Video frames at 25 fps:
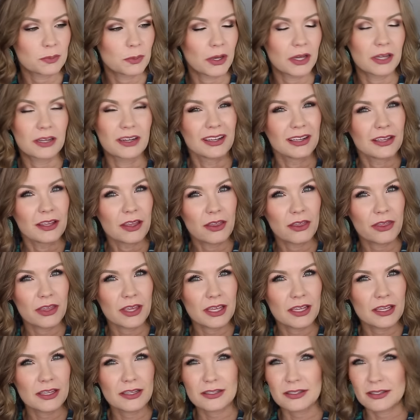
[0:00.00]
but
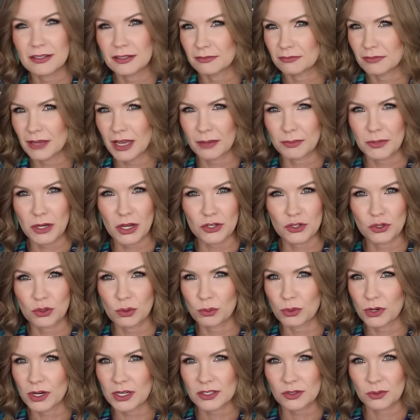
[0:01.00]
these I'm not too
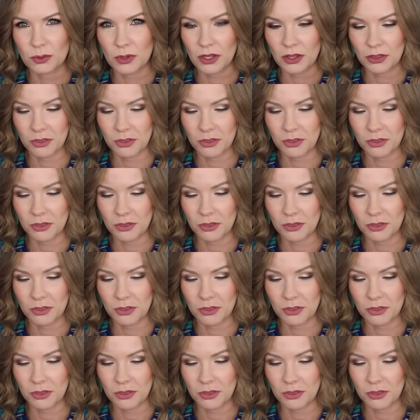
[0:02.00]
impressed with.